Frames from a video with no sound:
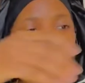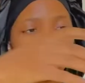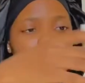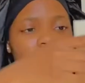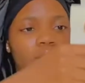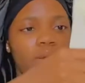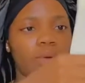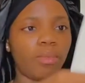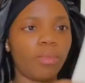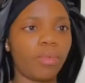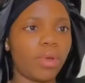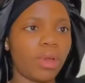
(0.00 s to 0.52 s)
you
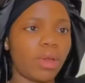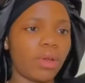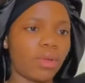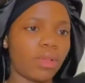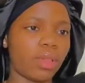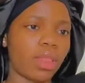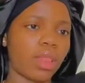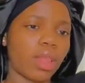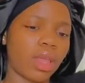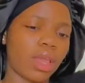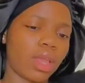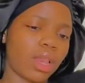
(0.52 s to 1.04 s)
can wear
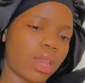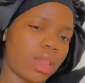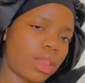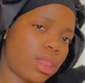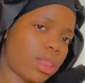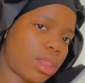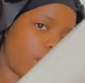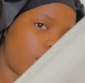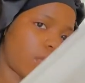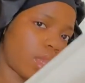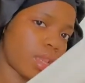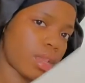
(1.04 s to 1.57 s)
under
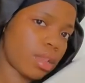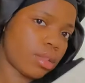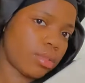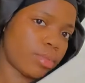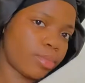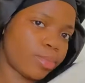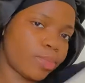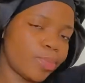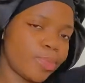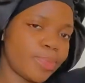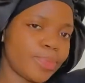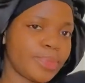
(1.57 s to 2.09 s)
anything.
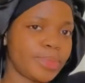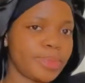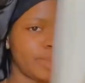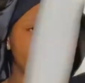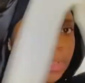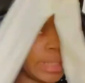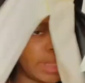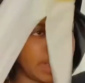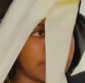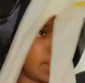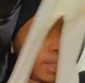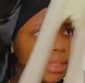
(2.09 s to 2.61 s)

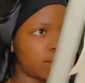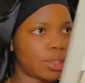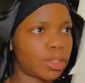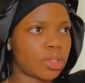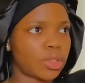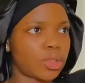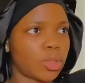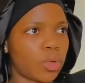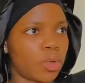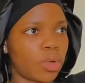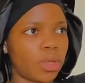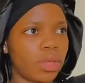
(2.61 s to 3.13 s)

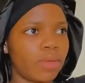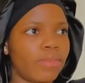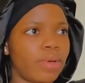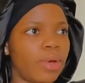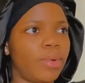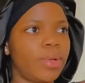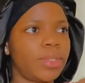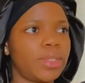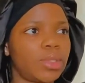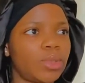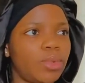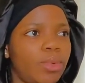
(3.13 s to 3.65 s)
So if I
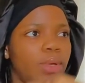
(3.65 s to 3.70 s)
want to